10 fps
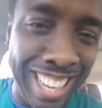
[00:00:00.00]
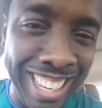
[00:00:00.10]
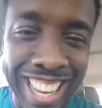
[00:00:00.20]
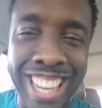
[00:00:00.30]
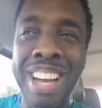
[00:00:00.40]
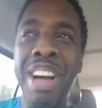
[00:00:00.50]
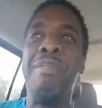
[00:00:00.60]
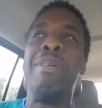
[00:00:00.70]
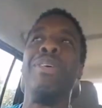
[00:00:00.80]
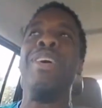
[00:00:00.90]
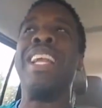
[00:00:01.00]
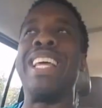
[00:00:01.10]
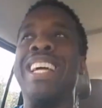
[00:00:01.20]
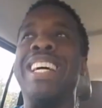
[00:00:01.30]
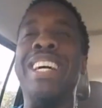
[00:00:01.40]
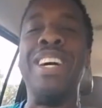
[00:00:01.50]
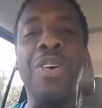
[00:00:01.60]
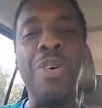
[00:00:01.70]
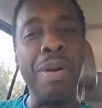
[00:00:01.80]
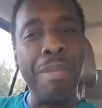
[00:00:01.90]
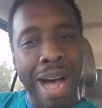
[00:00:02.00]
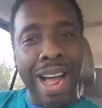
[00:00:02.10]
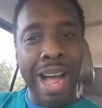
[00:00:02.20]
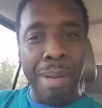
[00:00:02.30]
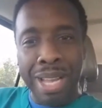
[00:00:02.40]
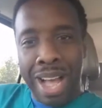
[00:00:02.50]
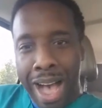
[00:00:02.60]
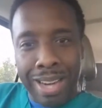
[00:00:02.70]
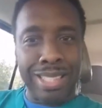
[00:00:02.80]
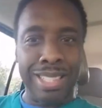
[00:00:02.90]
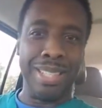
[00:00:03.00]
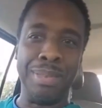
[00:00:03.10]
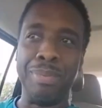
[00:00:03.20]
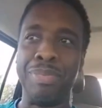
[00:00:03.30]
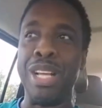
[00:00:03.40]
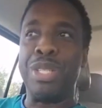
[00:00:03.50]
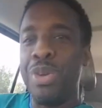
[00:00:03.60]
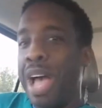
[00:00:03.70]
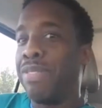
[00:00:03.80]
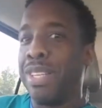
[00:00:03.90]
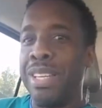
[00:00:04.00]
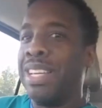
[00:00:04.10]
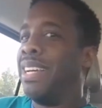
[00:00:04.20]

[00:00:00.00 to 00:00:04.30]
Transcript: but really, who am I? I mean, honestly, that you have to.